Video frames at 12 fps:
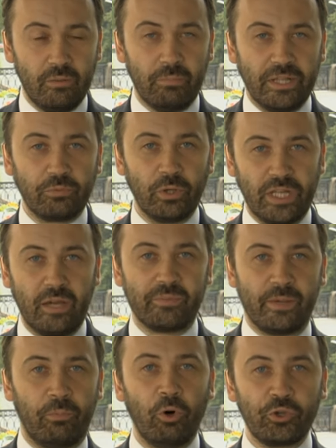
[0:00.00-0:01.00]
But what I'm
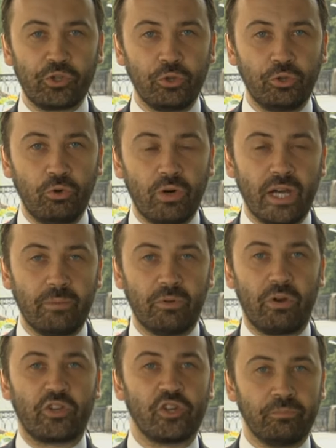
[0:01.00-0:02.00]
supposed to do, I'm
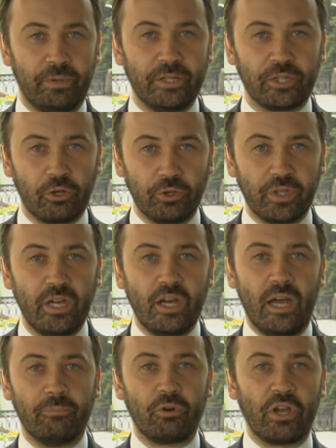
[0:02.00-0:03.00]
a Russian patriot,
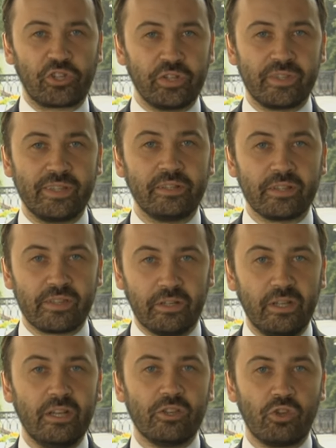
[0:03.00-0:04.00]
I'm a Russian
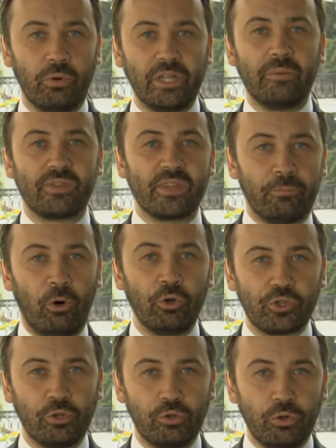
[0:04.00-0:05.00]
citizen. So what I'm
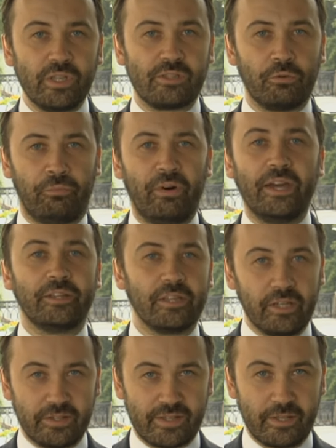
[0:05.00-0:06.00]
supposed to do is to fight
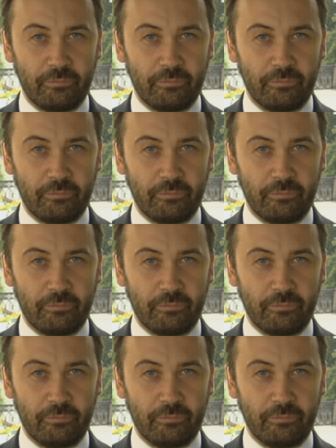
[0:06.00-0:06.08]
against